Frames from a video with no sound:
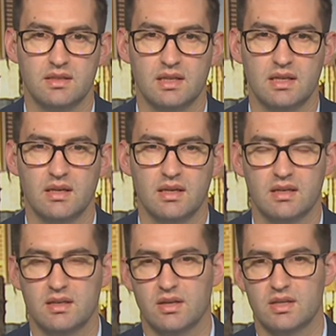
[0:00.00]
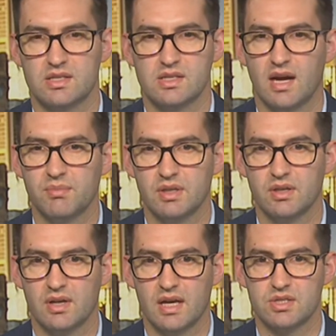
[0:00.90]
incitement
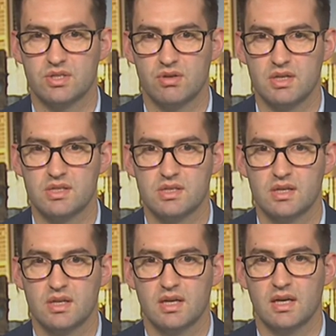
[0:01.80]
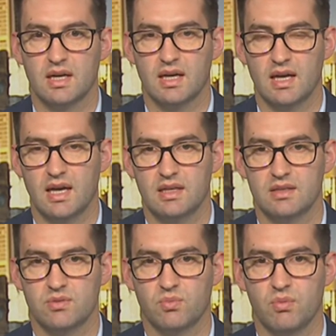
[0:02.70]
on our streets.
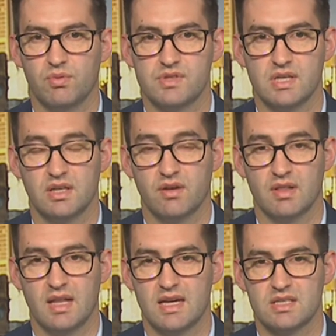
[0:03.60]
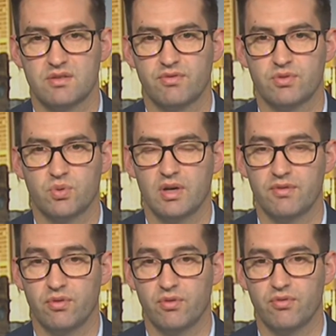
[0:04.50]
And what we've seen over the last
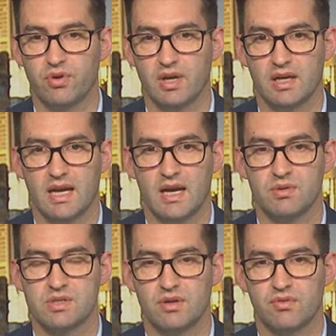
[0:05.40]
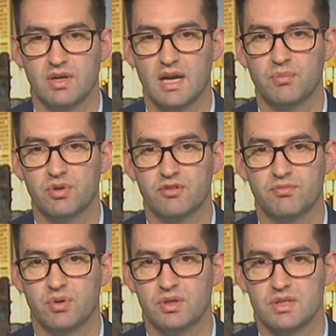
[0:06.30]
24, 48 hours over a number of
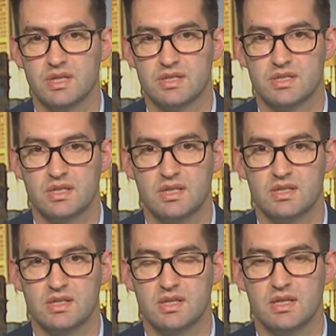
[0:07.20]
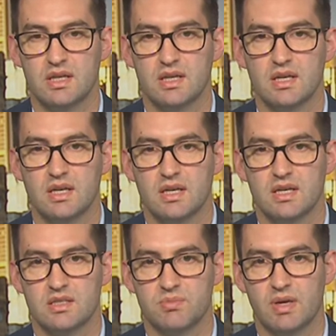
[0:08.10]
protests in Sydney
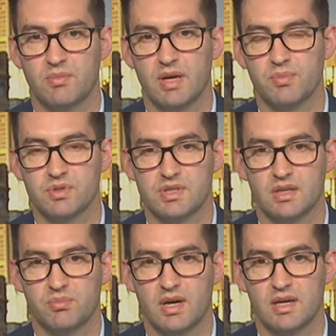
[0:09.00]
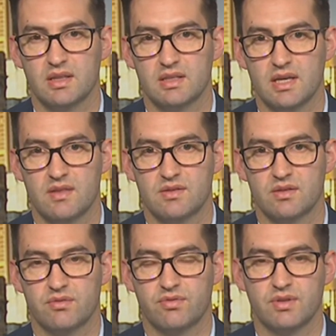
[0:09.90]
has been people celebrating the deaths
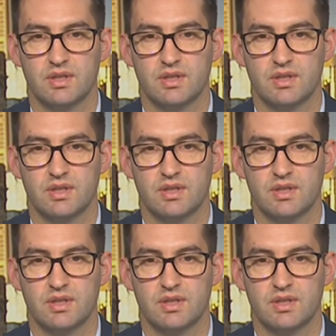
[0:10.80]
of